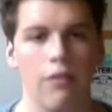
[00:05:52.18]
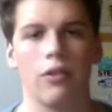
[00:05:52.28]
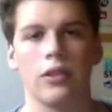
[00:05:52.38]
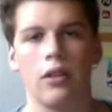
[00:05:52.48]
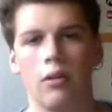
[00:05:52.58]

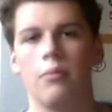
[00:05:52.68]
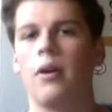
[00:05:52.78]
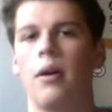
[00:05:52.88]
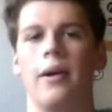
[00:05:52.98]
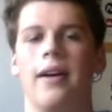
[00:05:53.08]
fucked it up?
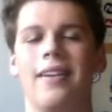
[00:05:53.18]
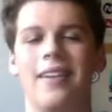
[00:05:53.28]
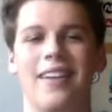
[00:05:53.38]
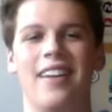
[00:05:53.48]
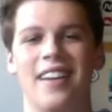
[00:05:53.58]
My
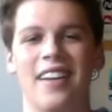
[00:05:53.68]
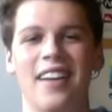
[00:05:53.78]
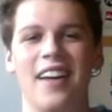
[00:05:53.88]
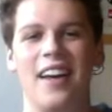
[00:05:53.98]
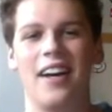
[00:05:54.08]

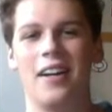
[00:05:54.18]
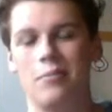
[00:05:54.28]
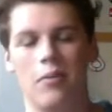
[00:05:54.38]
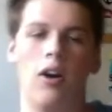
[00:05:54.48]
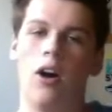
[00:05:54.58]

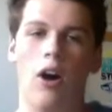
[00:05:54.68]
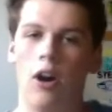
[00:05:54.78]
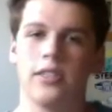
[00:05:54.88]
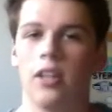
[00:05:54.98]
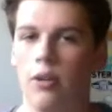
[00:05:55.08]
bad.
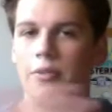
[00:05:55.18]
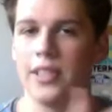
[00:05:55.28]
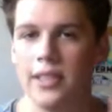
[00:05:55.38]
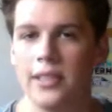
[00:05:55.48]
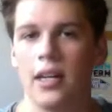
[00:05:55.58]
Oscar
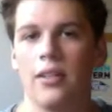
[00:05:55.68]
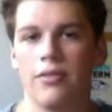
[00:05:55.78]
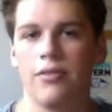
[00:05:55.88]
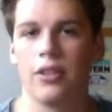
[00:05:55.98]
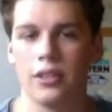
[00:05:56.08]
obviously started the
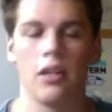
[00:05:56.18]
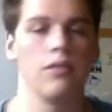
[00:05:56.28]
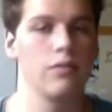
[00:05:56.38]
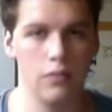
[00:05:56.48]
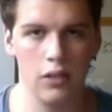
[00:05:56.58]
first
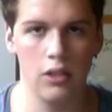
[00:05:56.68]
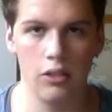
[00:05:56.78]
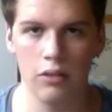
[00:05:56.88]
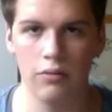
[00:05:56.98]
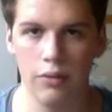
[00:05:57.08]
half, and
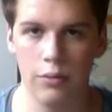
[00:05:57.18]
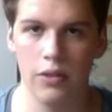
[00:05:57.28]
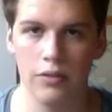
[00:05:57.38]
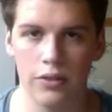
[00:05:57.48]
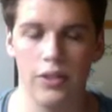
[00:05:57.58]
not Ruben
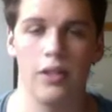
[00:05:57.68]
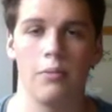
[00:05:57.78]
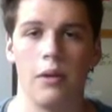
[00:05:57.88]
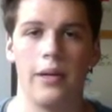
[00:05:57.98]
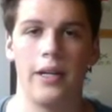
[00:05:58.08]
Loftus-Cheek.
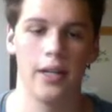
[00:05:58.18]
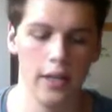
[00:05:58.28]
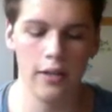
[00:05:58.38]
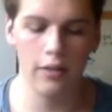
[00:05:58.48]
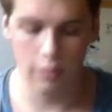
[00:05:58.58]
My bad.
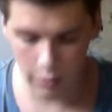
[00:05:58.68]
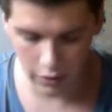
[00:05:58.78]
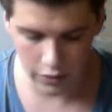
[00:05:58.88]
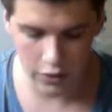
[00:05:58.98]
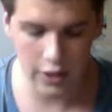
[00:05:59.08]
Ruben
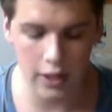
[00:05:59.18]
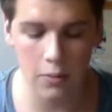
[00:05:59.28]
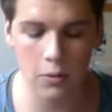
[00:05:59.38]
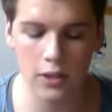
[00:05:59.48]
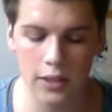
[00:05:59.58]
Loftus-Cheek
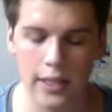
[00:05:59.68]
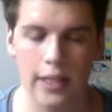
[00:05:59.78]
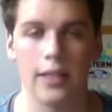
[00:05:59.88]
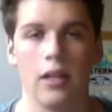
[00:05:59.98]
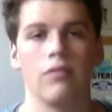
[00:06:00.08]
came on in the
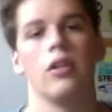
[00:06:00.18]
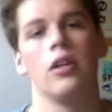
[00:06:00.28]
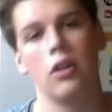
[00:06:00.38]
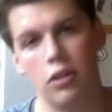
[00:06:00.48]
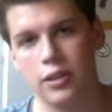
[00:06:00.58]
second half.
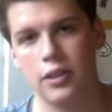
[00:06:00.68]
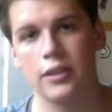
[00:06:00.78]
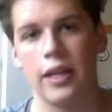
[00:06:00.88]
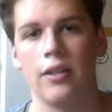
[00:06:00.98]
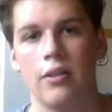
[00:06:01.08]
Oscar
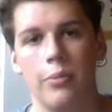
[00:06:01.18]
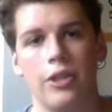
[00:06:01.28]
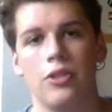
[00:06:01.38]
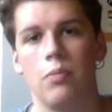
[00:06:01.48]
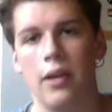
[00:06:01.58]
stayed on the
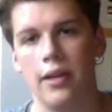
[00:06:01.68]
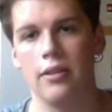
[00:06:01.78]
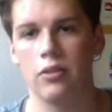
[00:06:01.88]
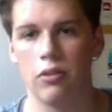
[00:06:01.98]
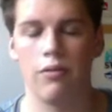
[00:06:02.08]
pitch, played
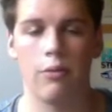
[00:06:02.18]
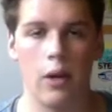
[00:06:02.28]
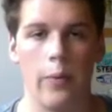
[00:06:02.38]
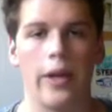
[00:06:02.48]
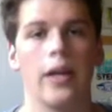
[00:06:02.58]
sort of a
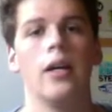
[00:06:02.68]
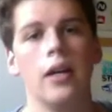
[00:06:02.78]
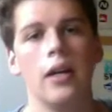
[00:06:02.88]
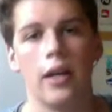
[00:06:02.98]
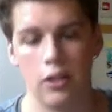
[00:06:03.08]
right winger,
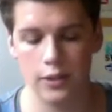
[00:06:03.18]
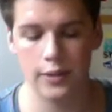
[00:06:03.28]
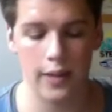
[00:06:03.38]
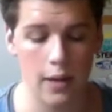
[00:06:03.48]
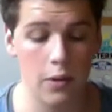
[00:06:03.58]
and
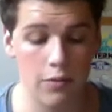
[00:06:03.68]
Costa came on